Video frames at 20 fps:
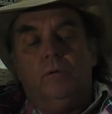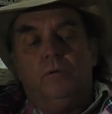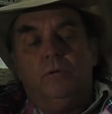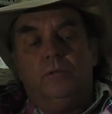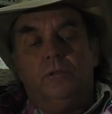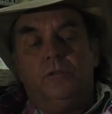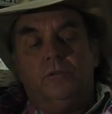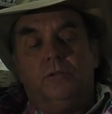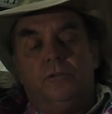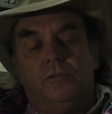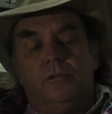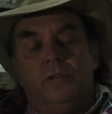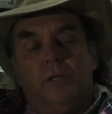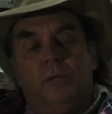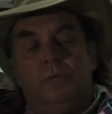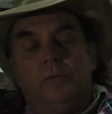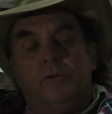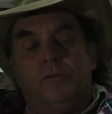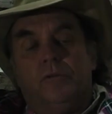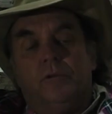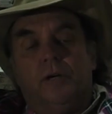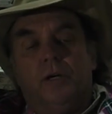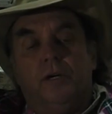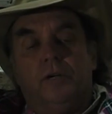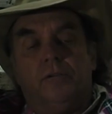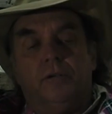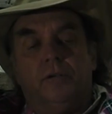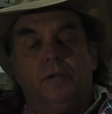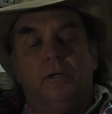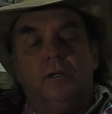just as a
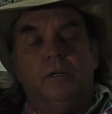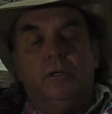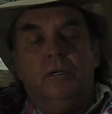demonstration,